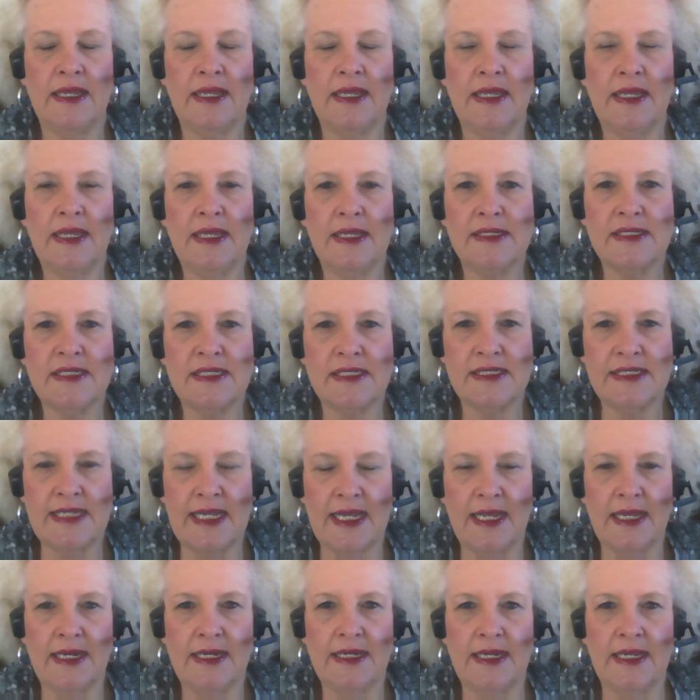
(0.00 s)
his
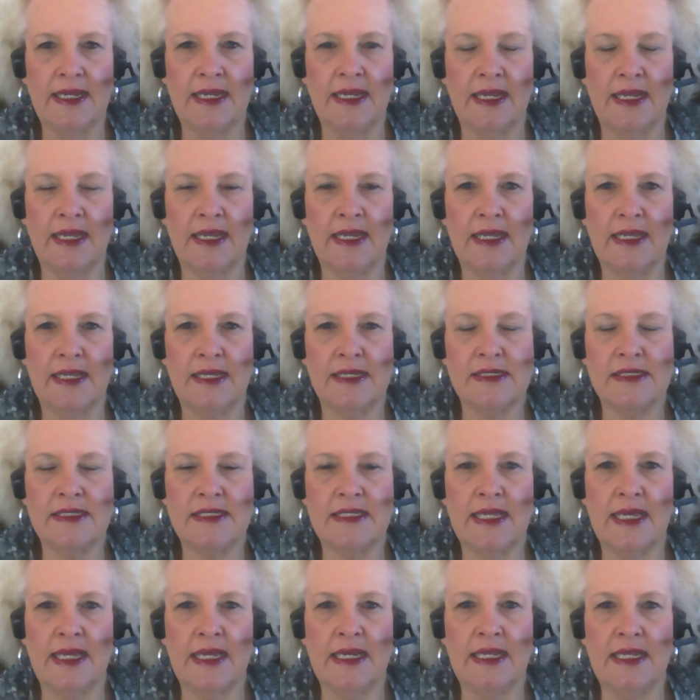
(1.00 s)
standing is
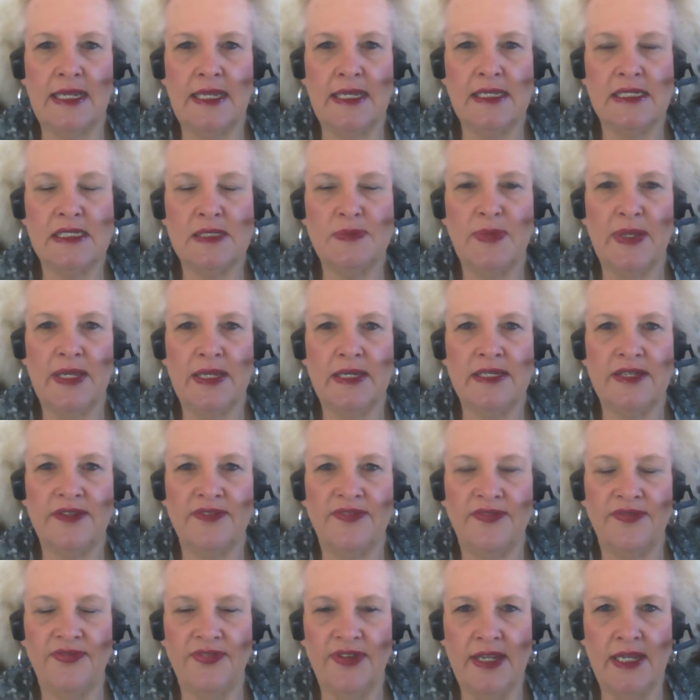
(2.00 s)
that he's been
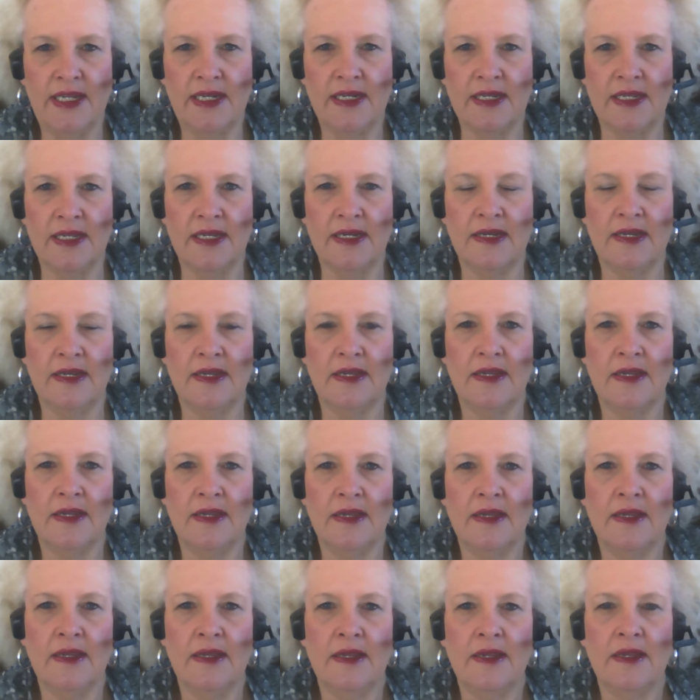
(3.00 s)
defeated.
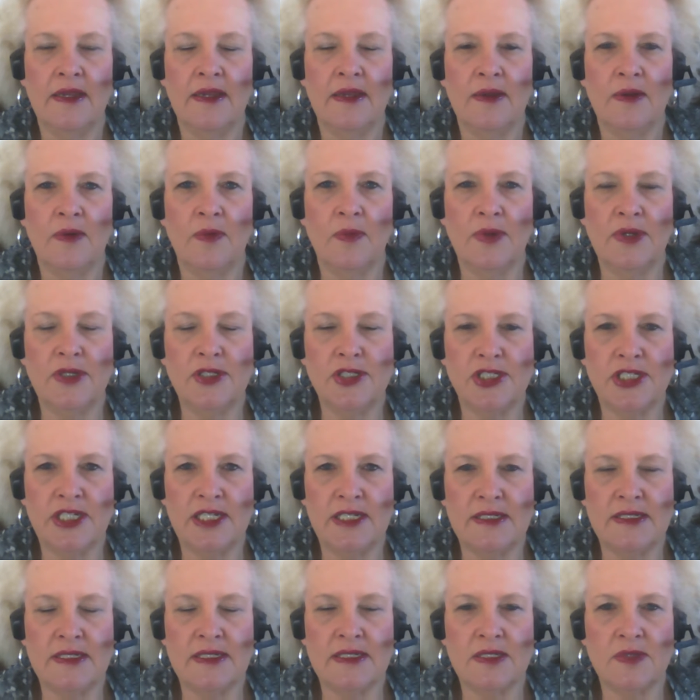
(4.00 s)
When
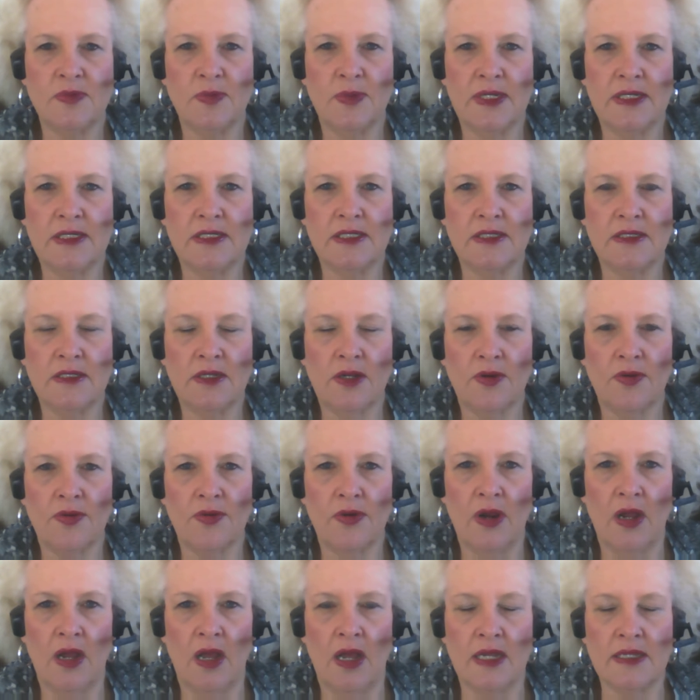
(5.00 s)
Jesus went to the
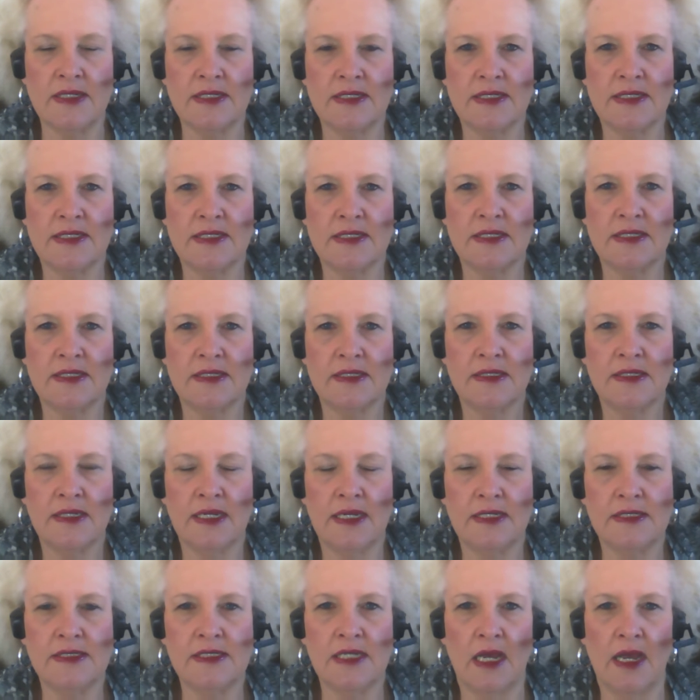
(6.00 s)
cross
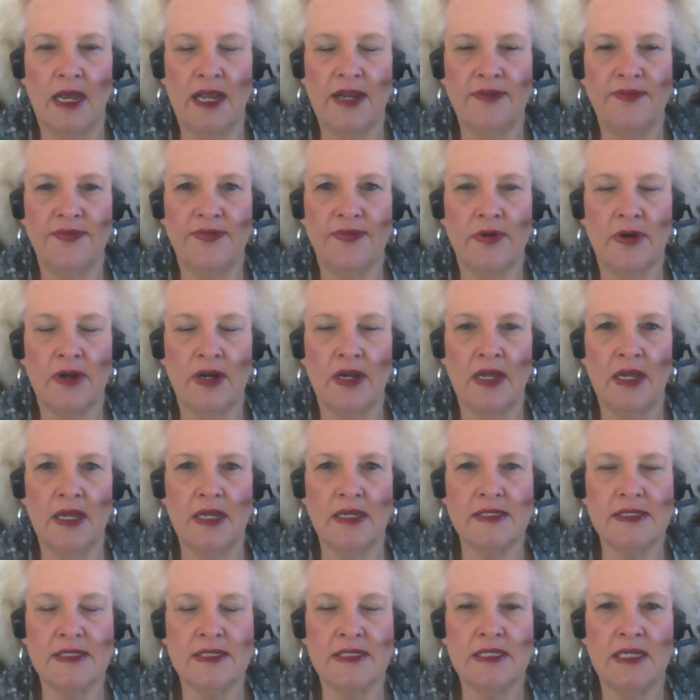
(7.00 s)
and died for
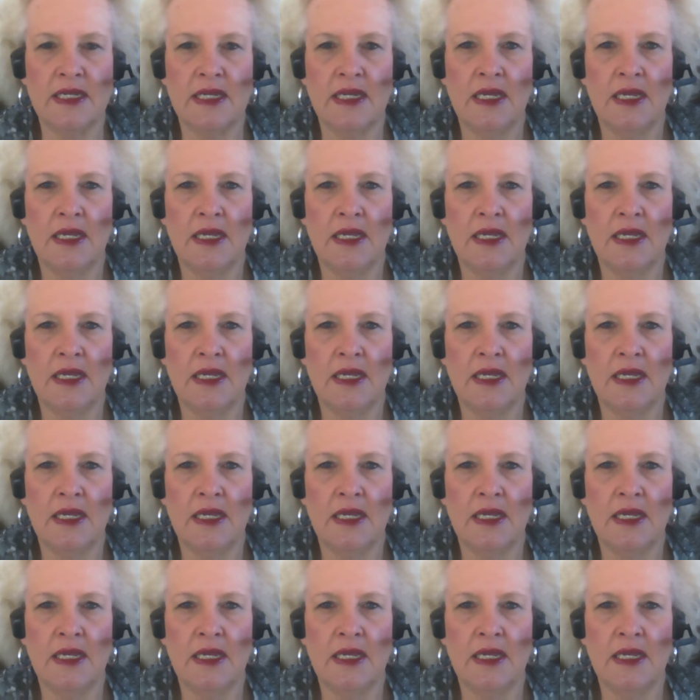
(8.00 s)
us,